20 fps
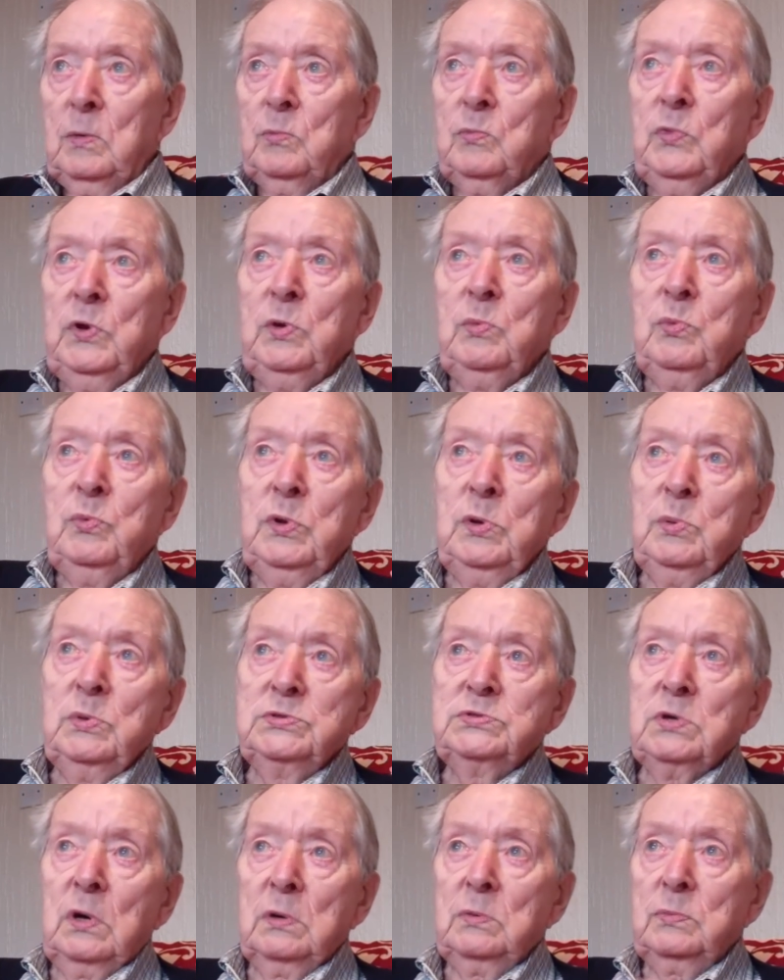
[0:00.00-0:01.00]
we
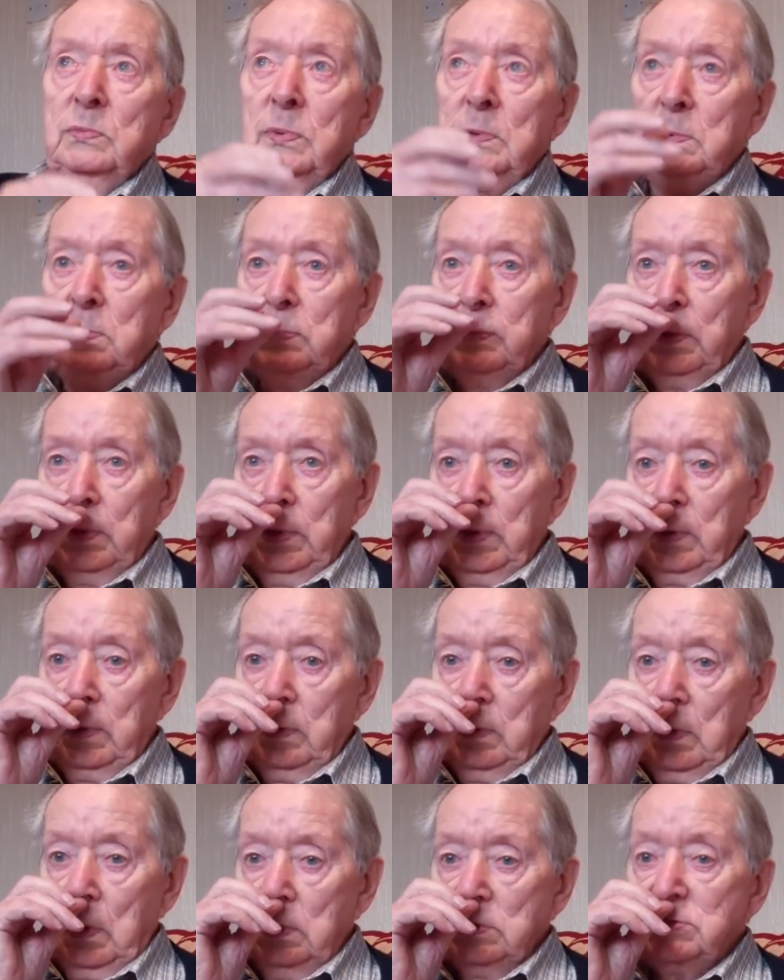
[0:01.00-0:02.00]
was on
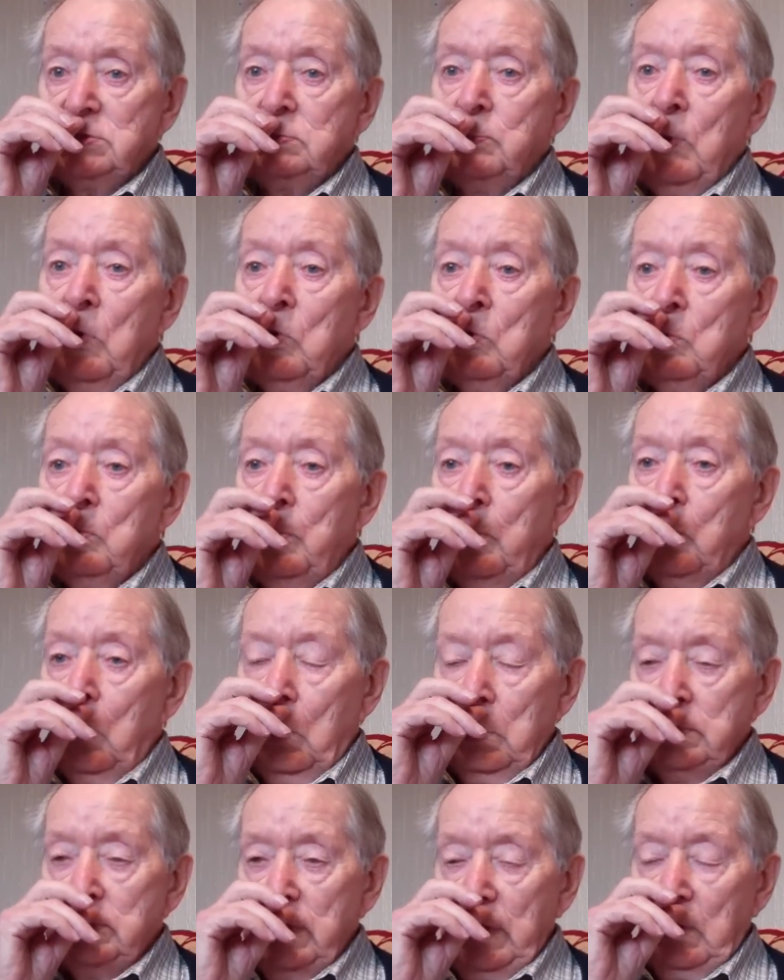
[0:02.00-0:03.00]
a small
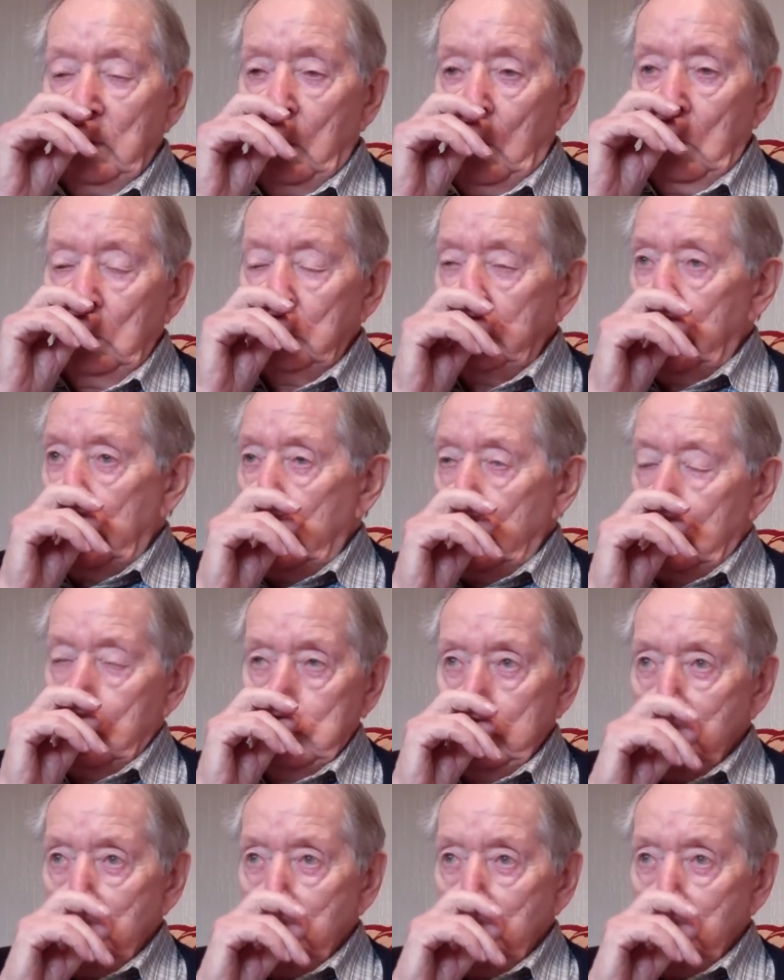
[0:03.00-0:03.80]
boat, as they called it.